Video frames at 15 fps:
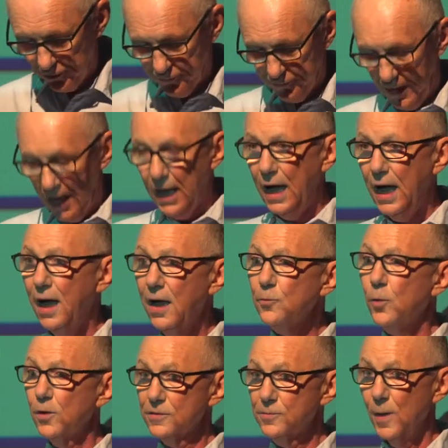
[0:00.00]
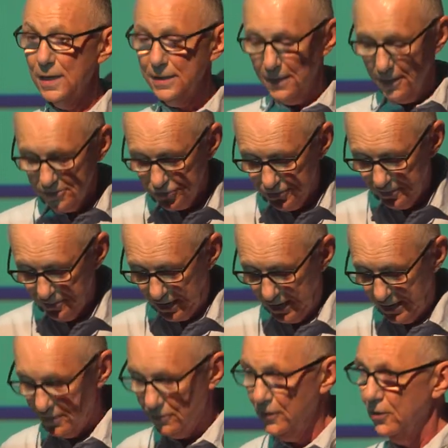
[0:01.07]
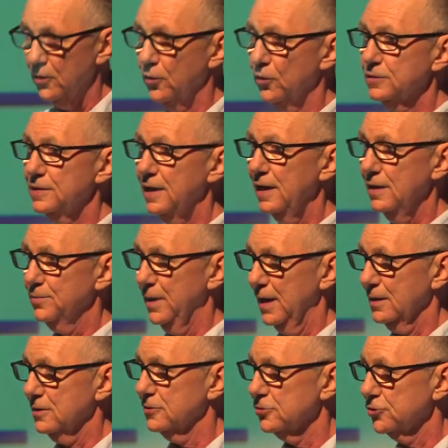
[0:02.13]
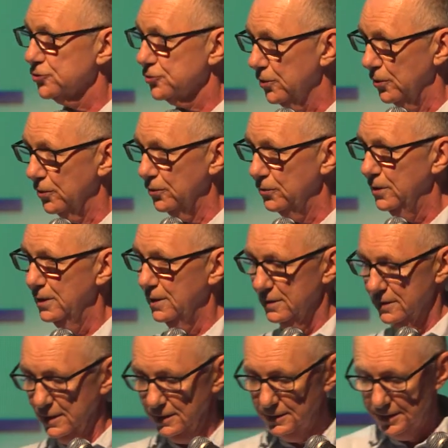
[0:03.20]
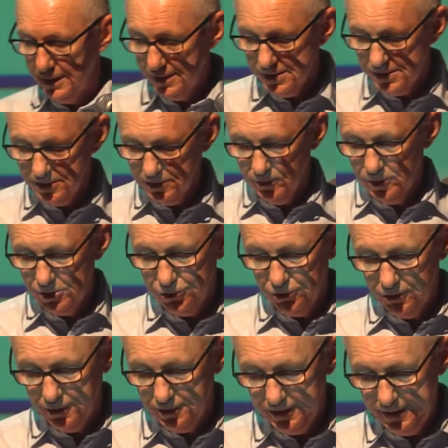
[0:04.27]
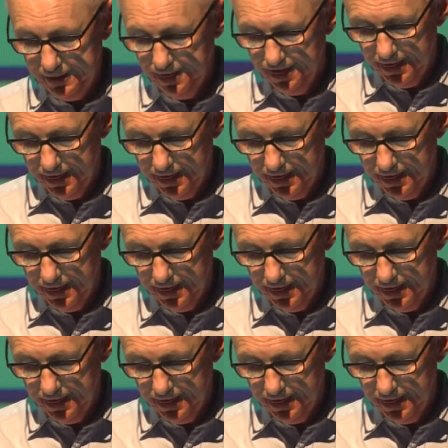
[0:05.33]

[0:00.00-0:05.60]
of, I want my country back or take back control, that it gets a majority.